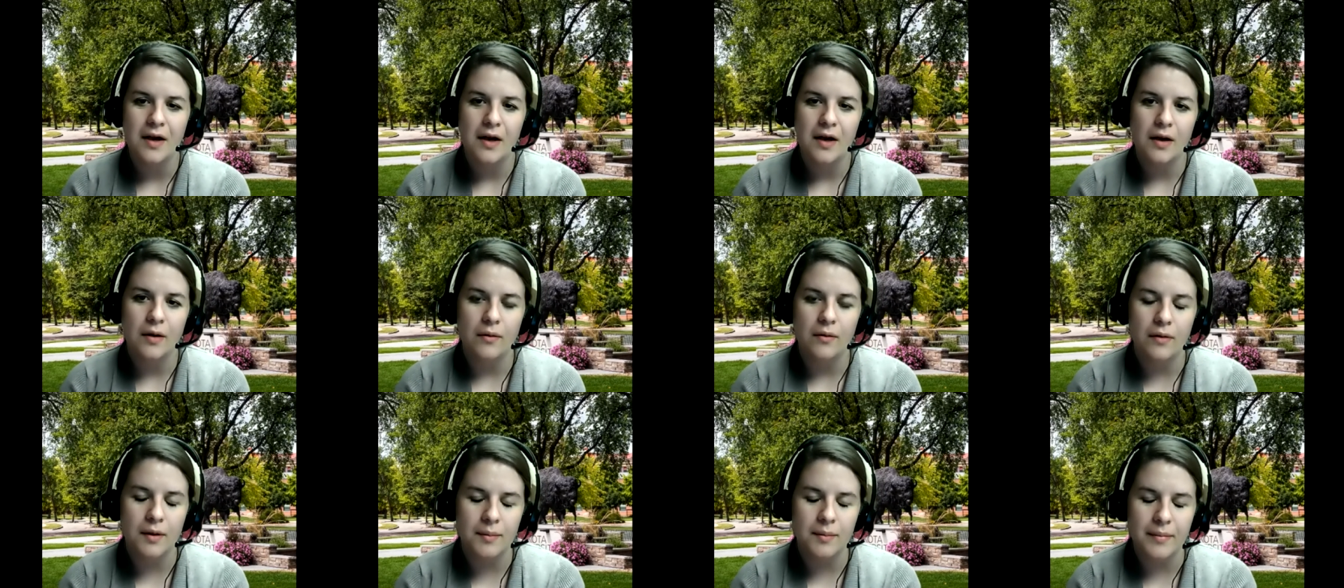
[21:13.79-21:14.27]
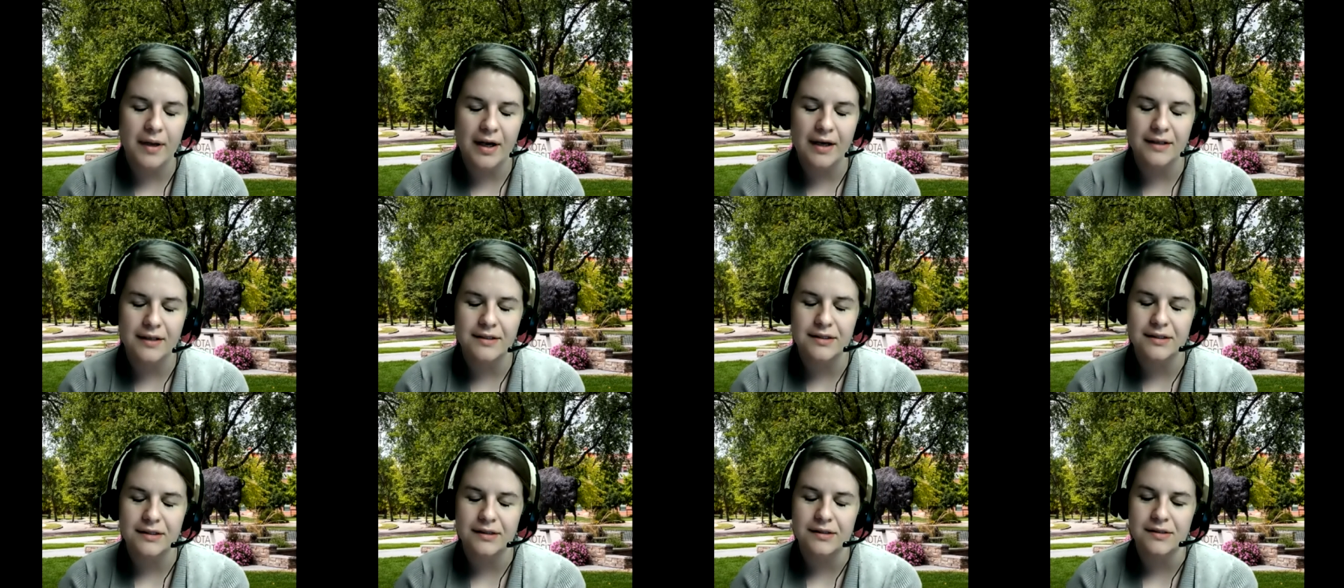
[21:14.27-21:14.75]
going back
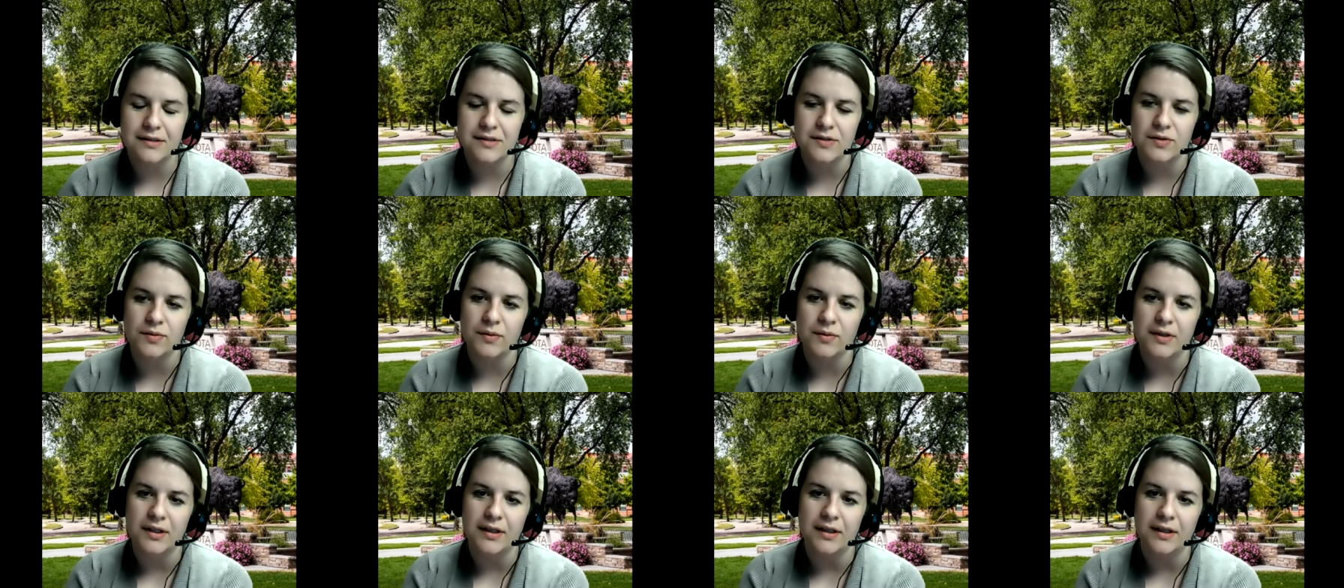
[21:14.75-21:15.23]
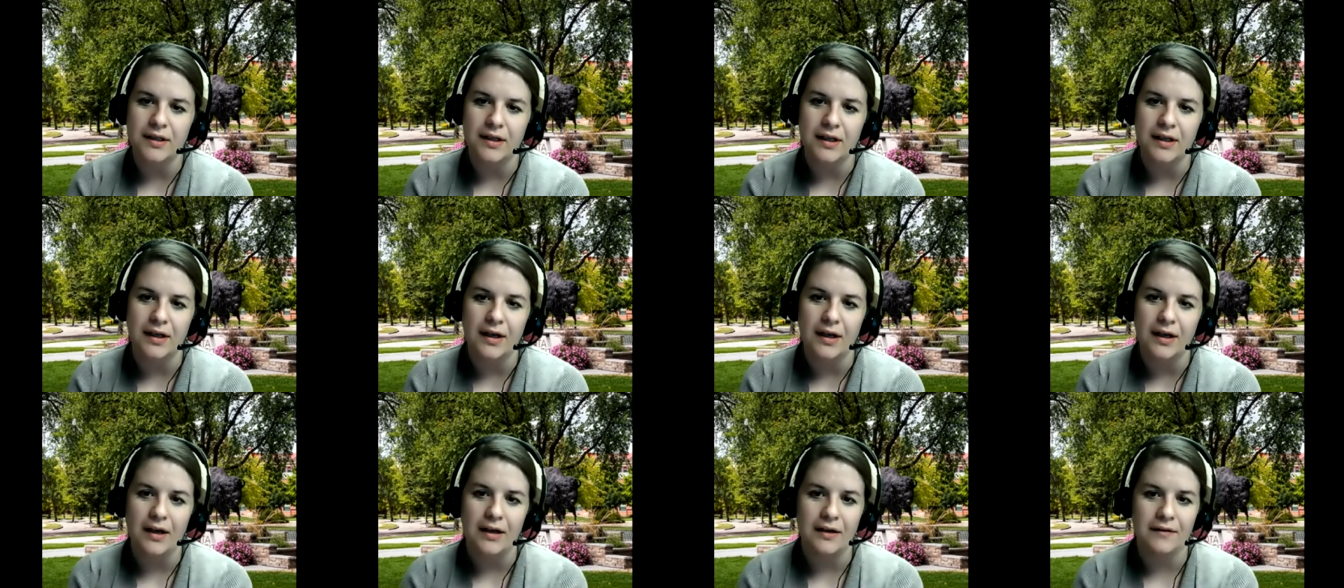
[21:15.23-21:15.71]
to the zucchini,
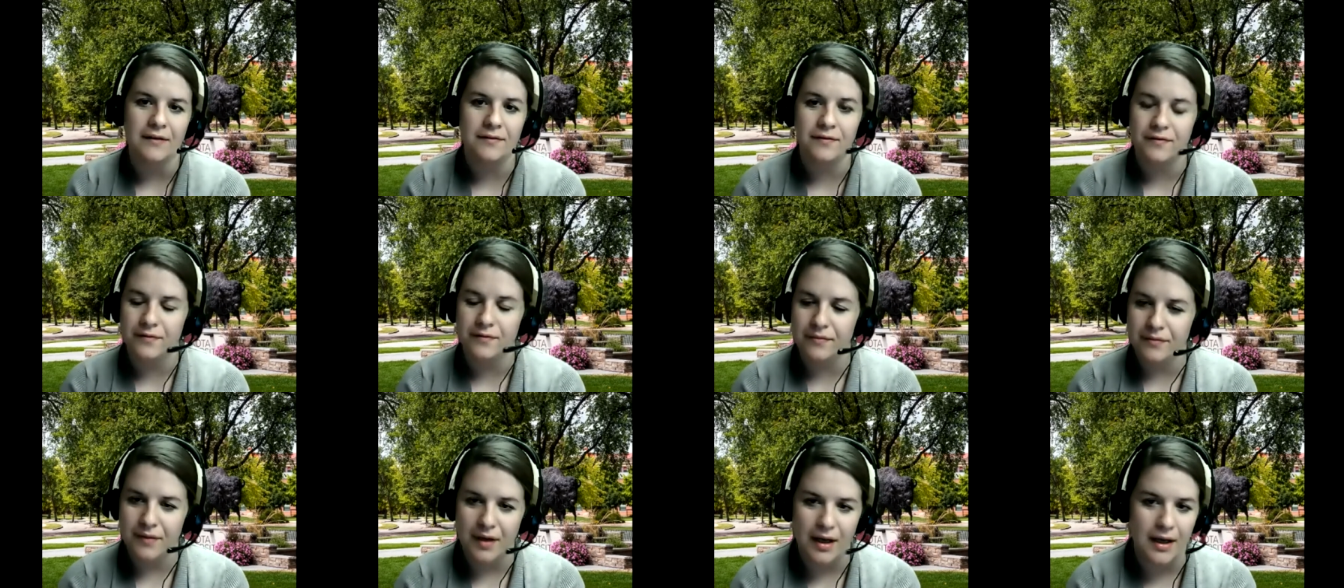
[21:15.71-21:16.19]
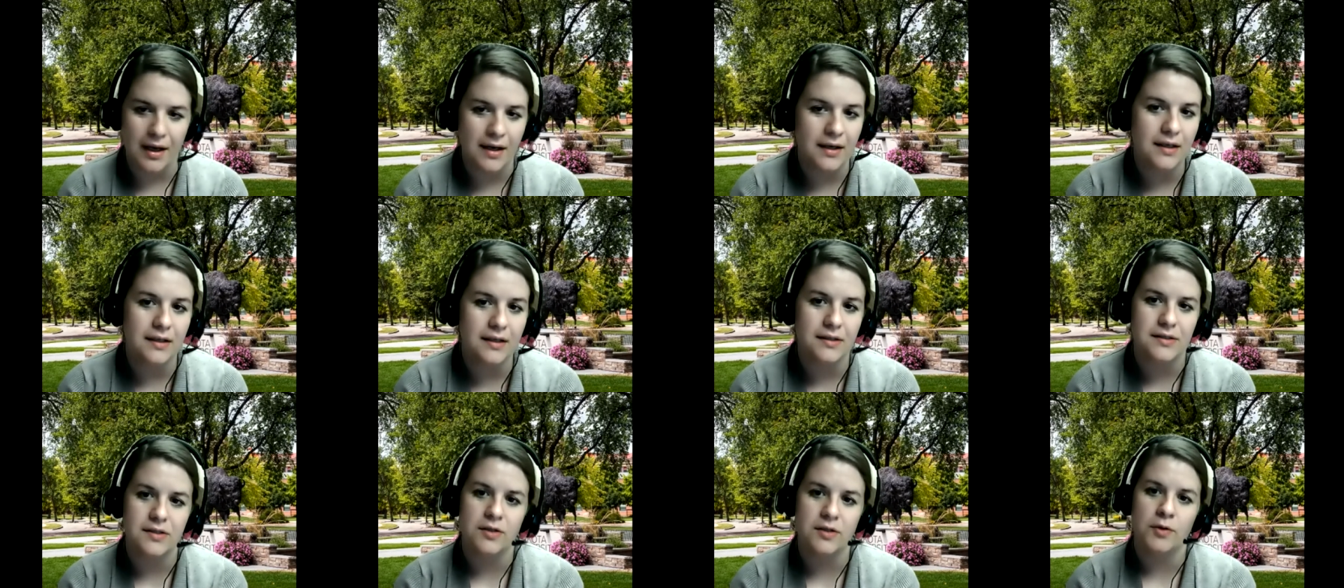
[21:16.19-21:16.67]
I've
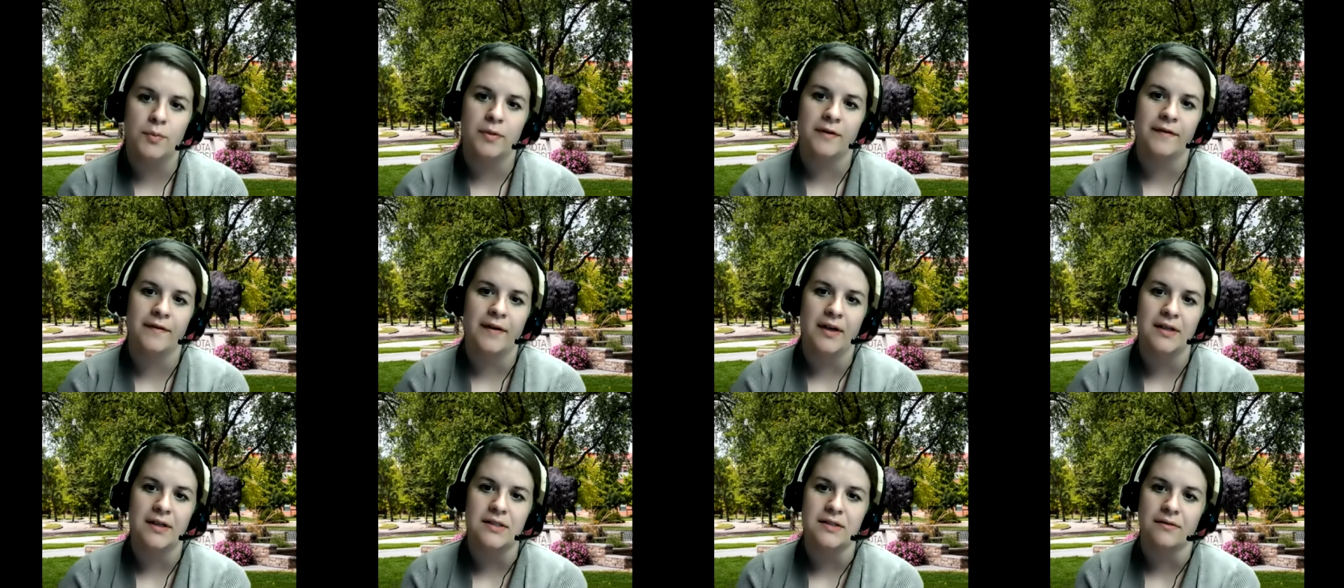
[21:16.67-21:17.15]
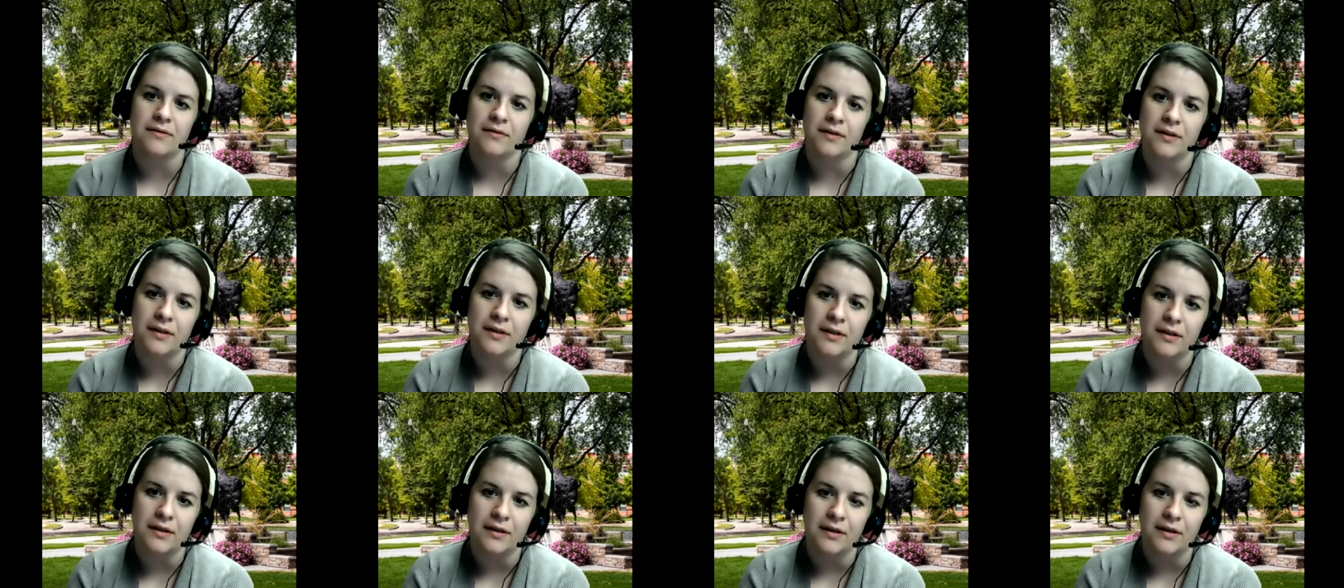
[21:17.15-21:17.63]
NDSU provides a
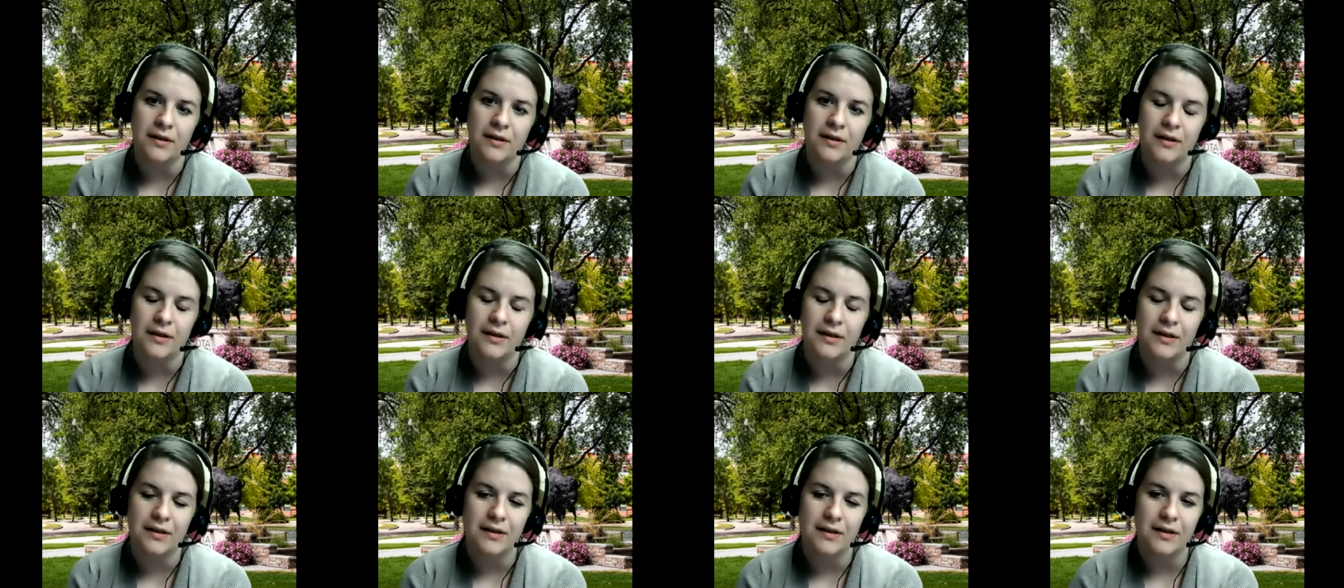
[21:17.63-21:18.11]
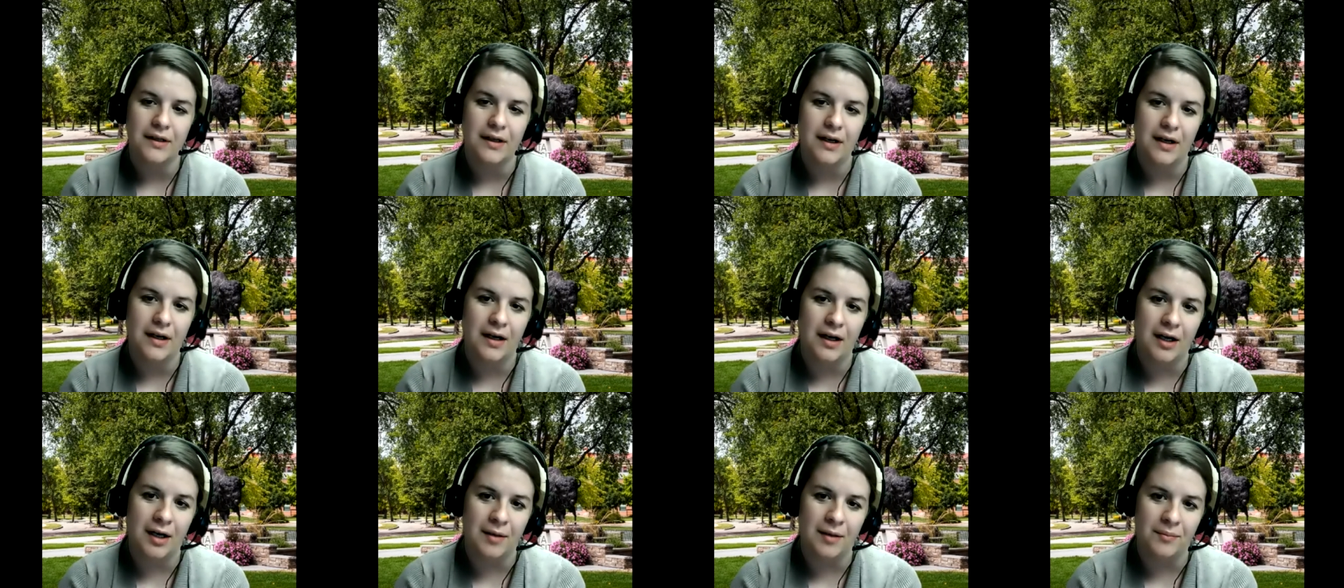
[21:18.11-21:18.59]
really good
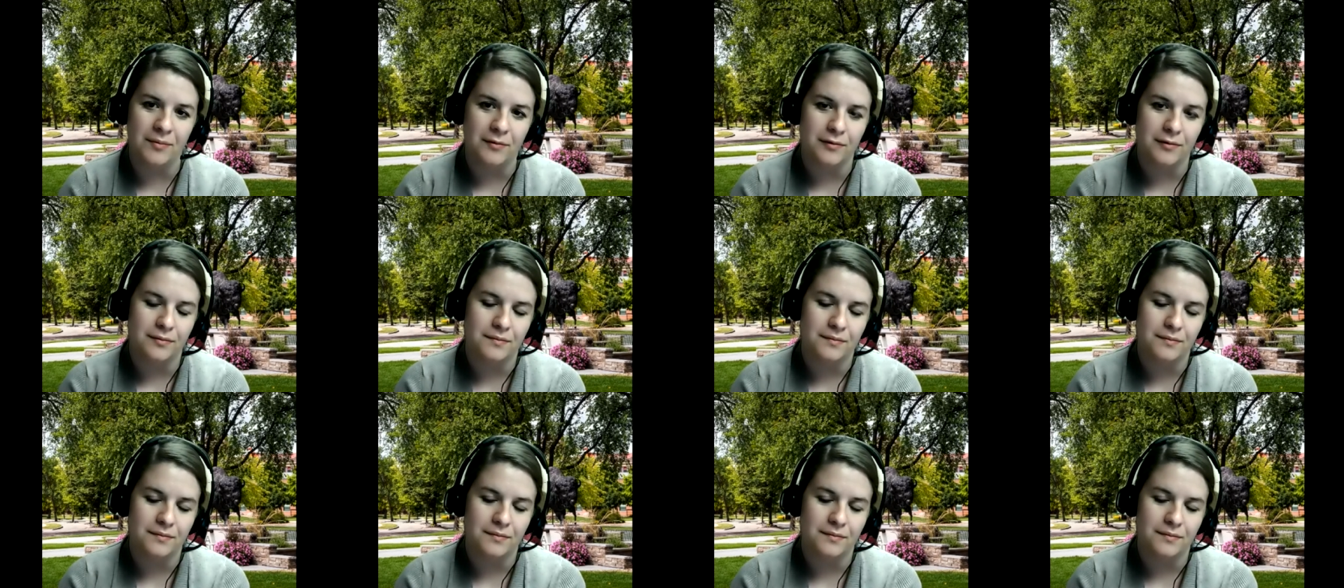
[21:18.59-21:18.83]
um,